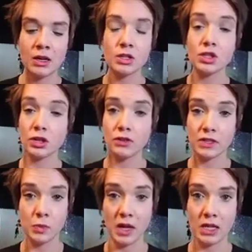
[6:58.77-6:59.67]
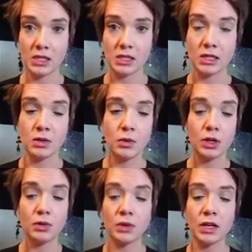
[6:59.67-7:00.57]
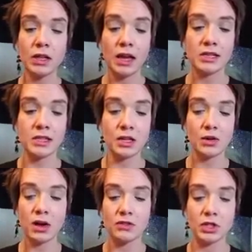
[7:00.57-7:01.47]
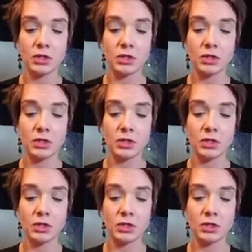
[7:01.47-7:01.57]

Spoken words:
service-based, when you realize that you have